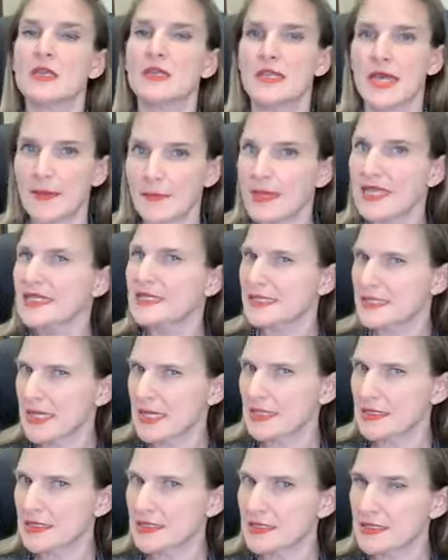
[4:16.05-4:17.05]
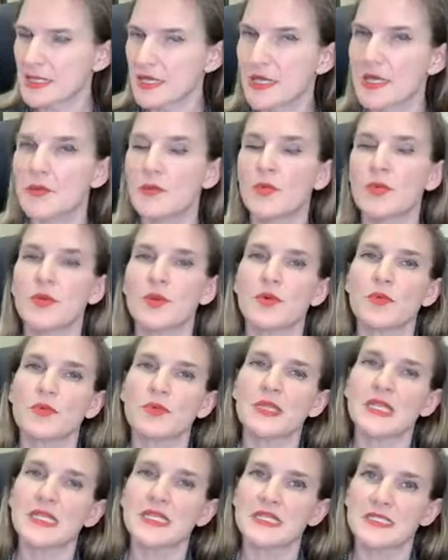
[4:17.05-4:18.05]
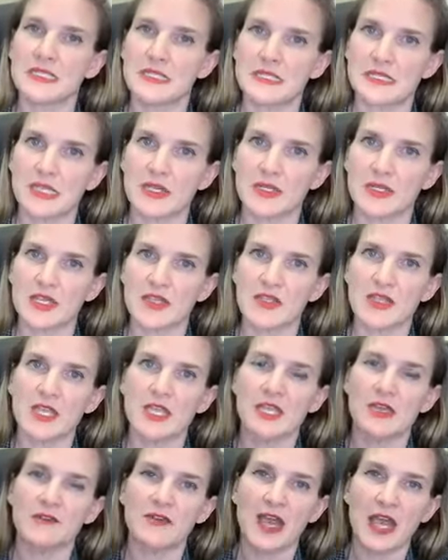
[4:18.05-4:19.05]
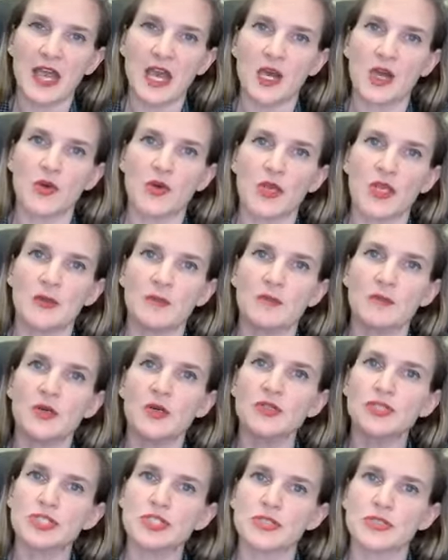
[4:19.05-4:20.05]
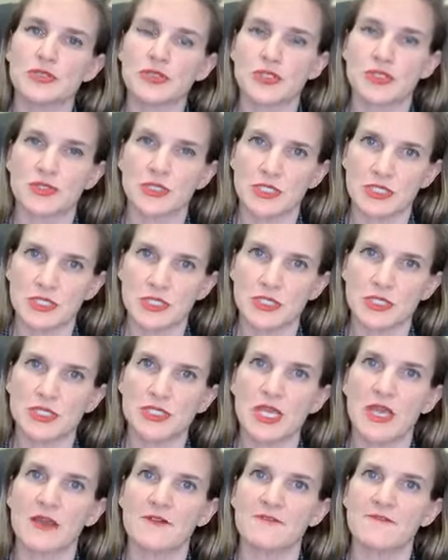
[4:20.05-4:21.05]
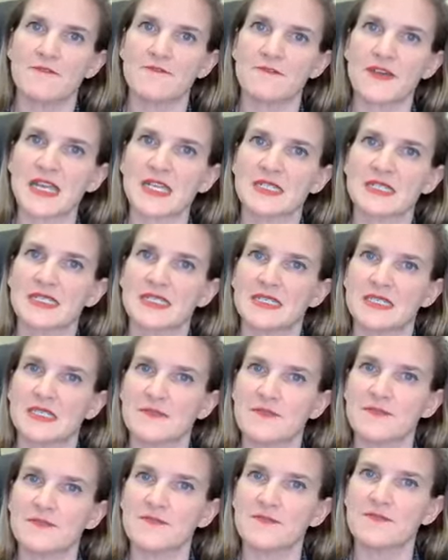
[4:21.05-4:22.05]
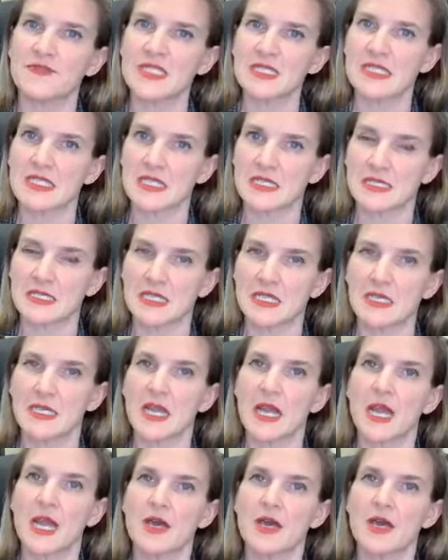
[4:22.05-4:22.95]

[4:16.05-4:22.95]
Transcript: That makes sense. We don't really necessarily think of how emotional stressors affect us physically,